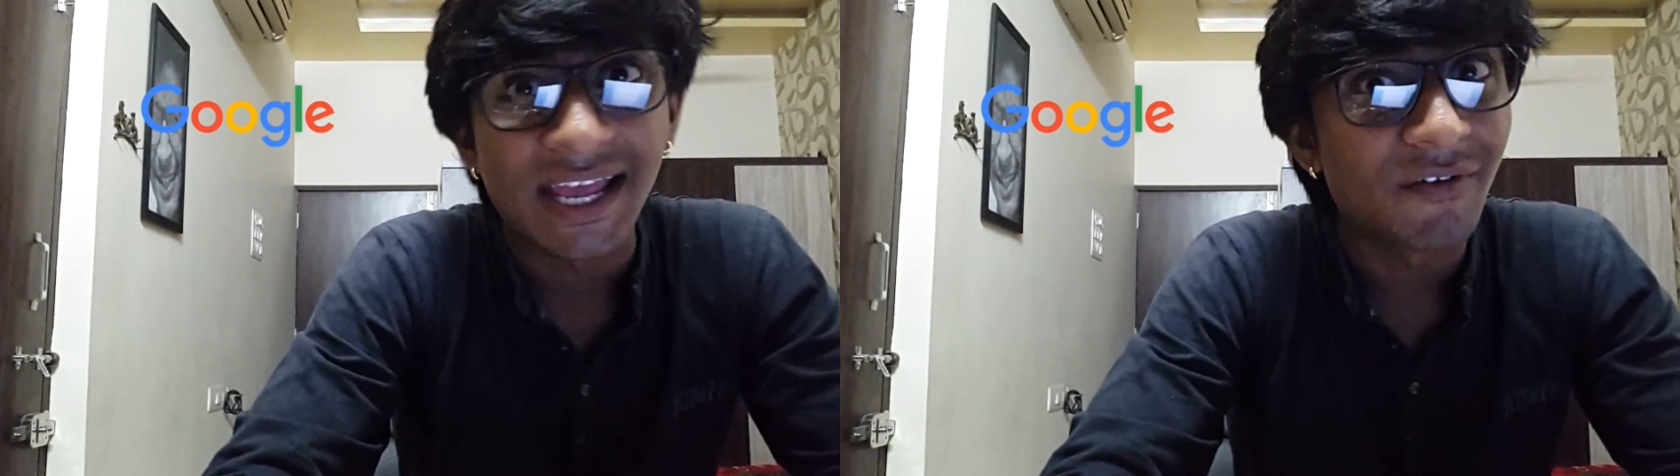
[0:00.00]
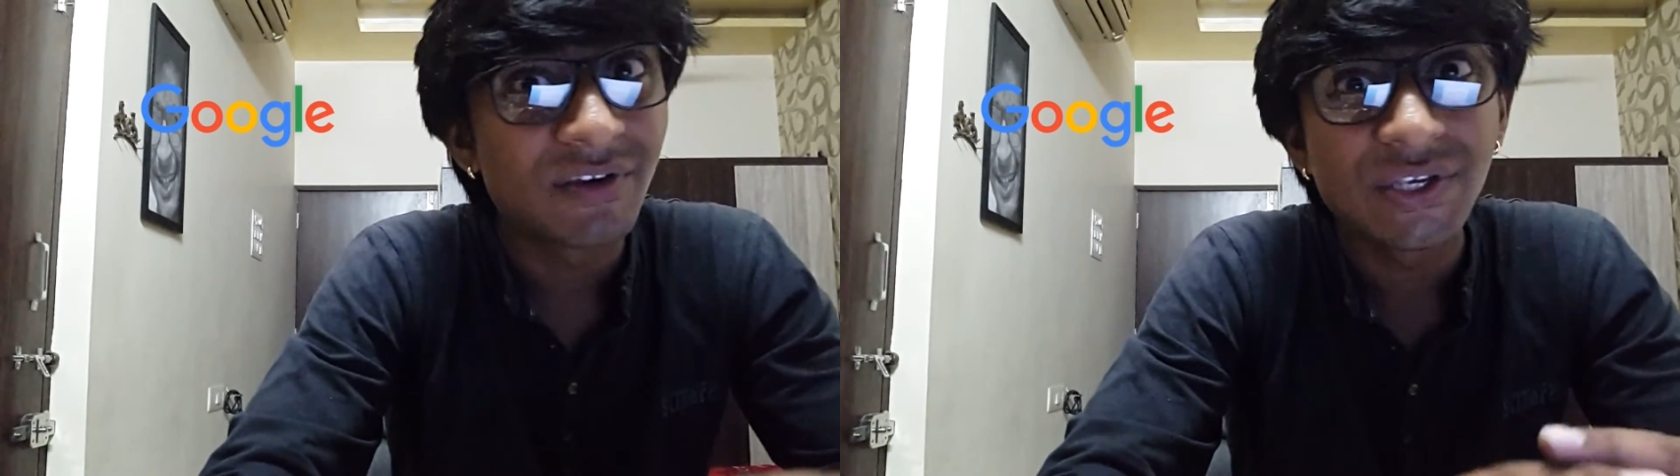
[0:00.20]

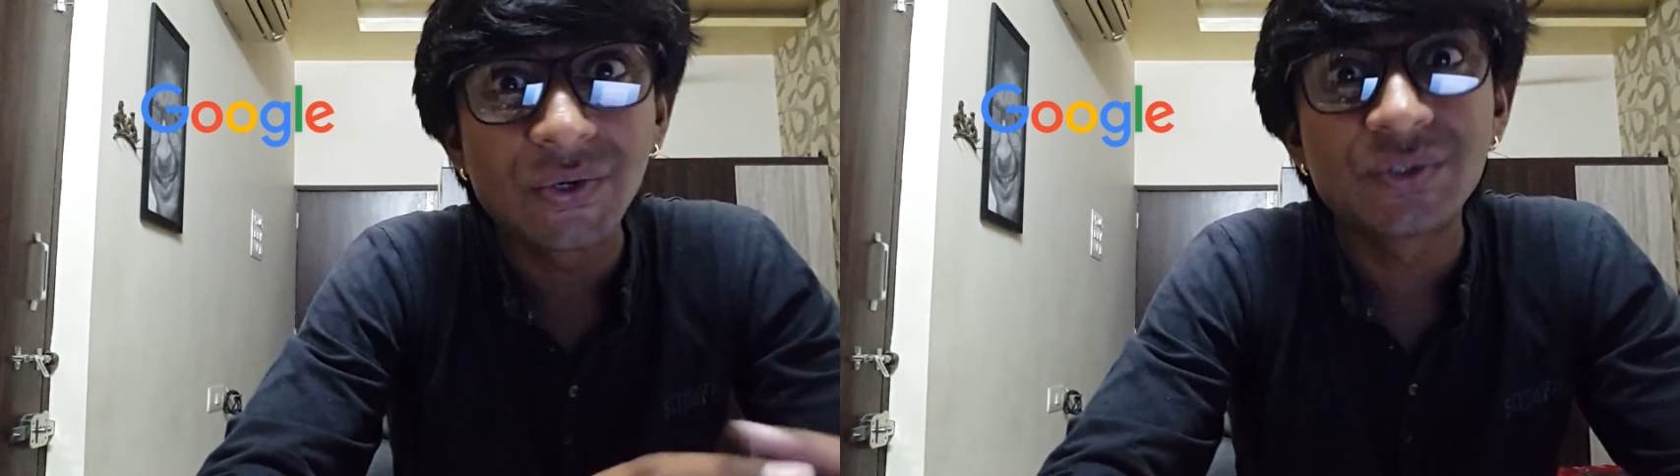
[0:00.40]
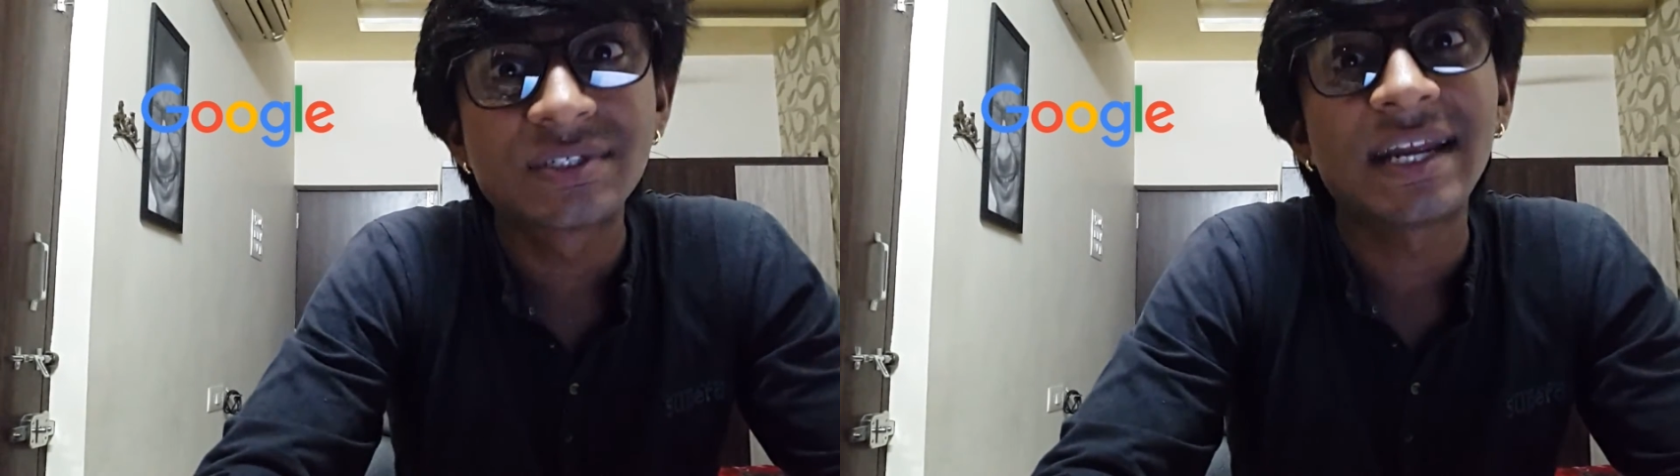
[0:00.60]
have a
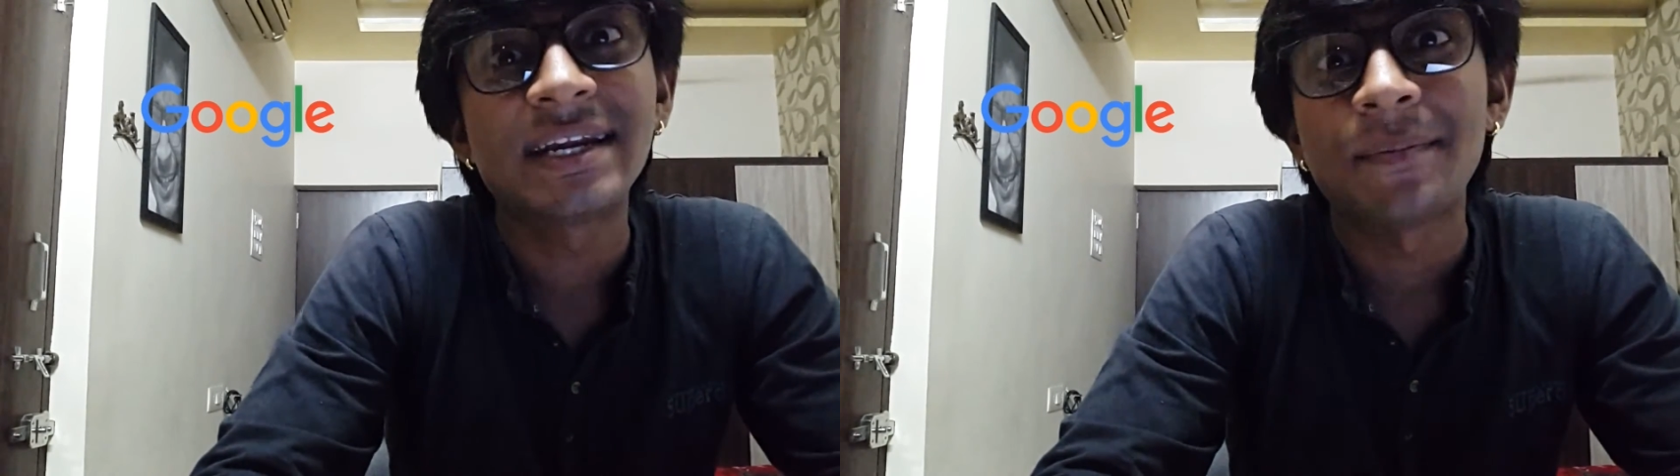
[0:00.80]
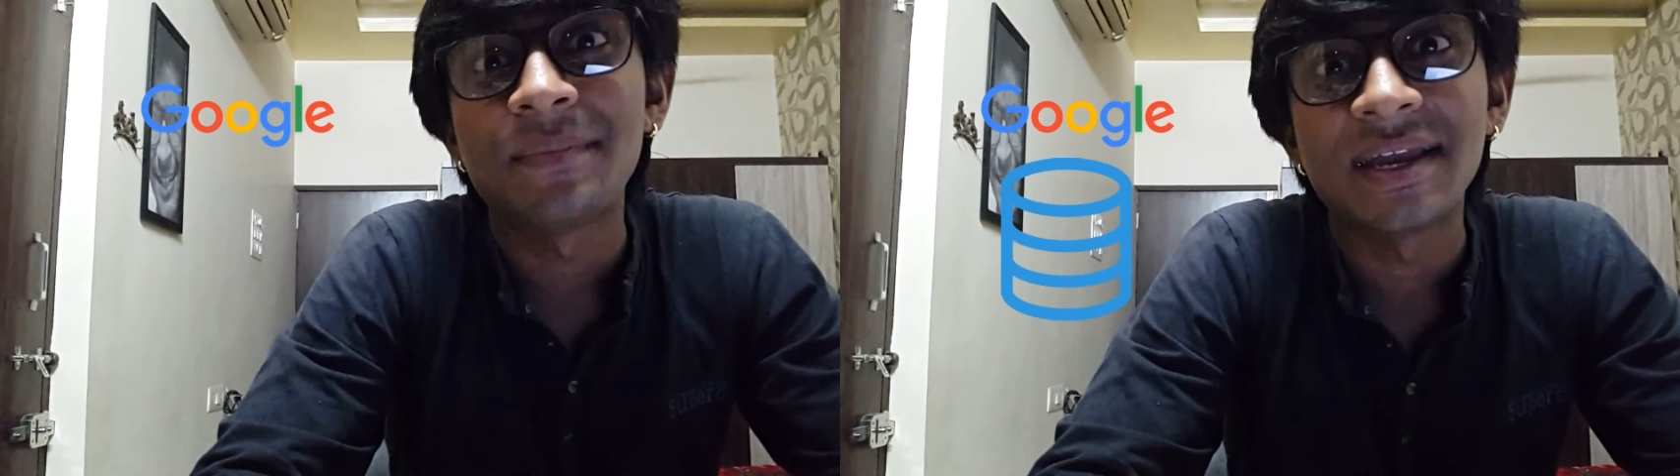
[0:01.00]
huge
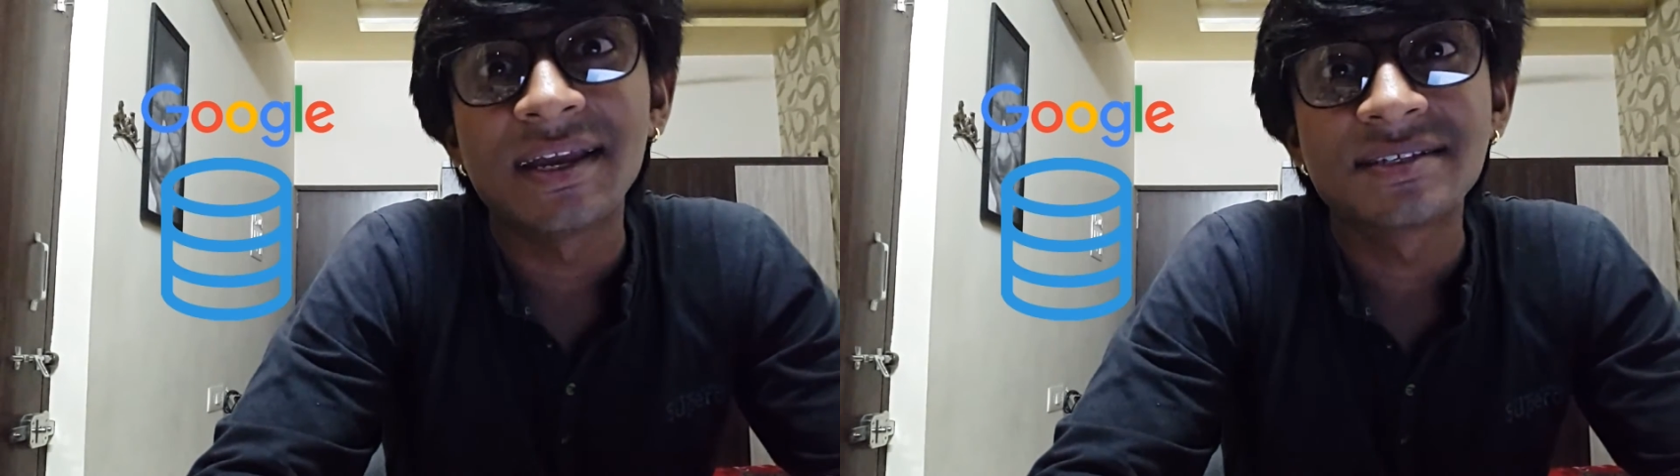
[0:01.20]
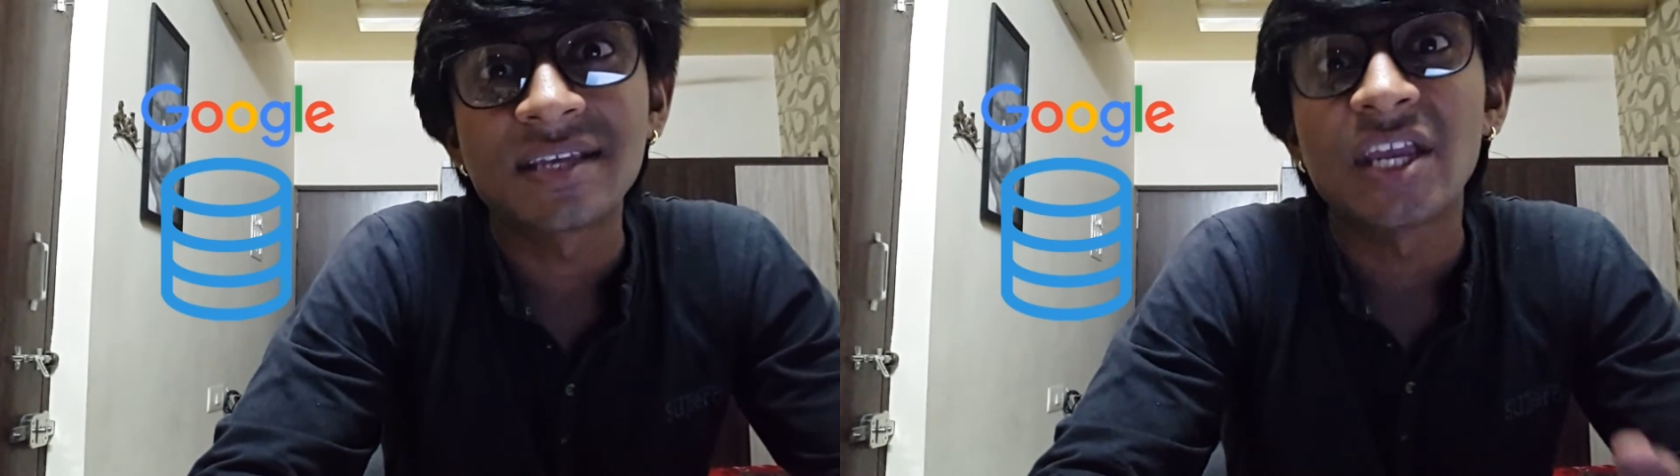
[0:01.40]
database